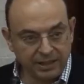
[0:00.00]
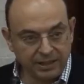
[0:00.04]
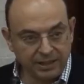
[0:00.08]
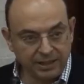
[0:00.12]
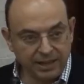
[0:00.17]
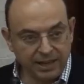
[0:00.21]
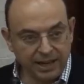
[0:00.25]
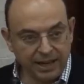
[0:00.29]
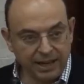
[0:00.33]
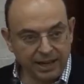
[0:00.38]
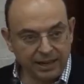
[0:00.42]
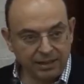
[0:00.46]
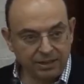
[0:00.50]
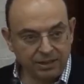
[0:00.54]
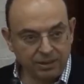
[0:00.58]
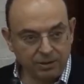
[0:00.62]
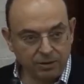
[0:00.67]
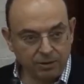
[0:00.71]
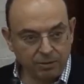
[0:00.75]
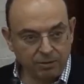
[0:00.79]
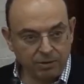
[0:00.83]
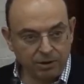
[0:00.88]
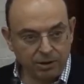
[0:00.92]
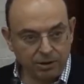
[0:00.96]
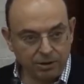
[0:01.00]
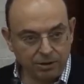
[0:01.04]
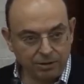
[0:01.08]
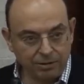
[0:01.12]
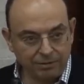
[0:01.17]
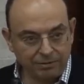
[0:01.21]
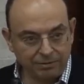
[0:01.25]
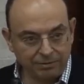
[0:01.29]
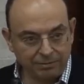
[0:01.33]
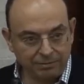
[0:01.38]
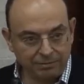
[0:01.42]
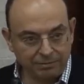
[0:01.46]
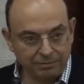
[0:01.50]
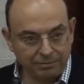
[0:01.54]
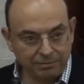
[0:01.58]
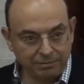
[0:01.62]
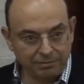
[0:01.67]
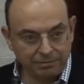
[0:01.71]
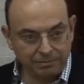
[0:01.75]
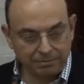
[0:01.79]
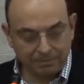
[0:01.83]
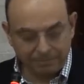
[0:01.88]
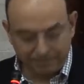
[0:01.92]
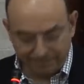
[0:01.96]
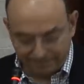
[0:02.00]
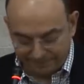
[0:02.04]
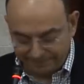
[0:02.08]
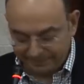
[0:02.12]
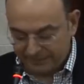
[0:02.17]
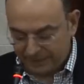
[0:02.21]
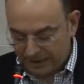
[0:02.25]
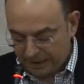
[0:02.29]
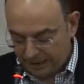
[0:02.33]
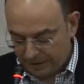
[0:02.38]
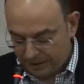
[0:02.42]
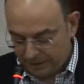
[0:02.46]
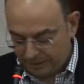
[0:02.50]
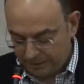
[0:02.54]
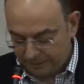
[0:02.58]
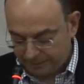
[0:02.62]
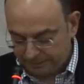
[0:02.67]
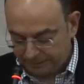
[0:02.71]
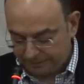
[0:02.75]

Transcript: Did I answer your question? Thank you.